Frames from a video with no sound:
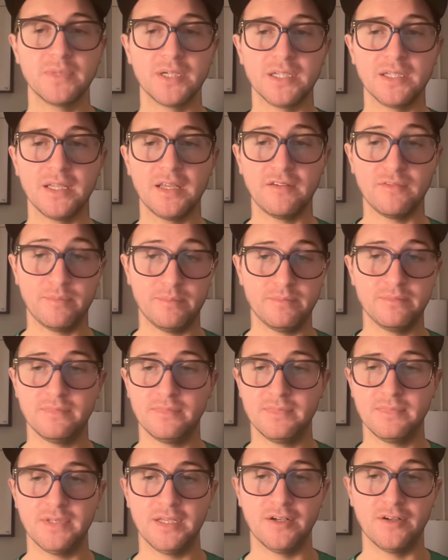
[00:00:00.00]
But
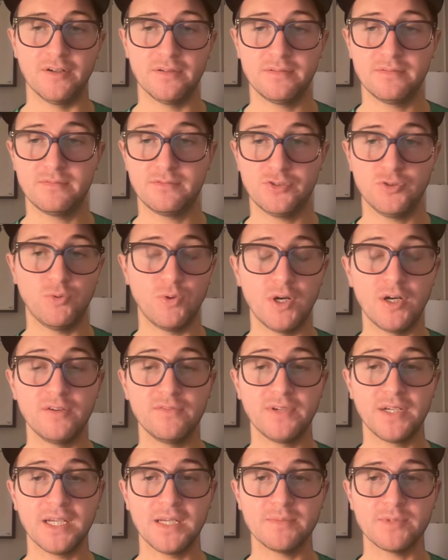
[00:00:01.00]
they're
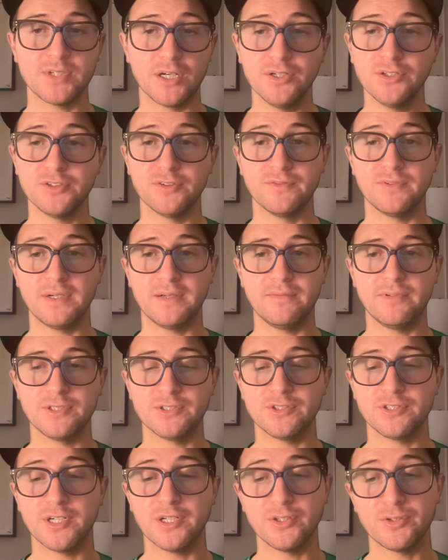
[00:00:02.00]
12 games under
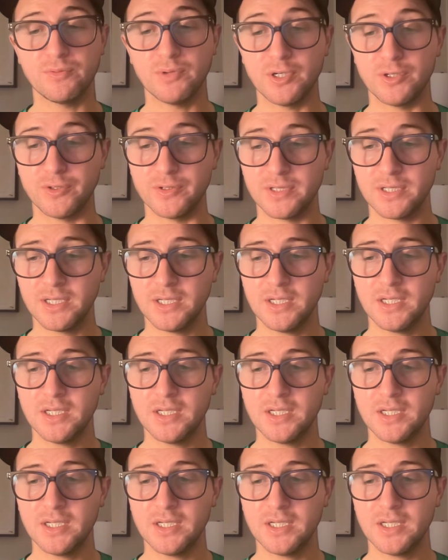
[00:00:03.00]
500 on the road.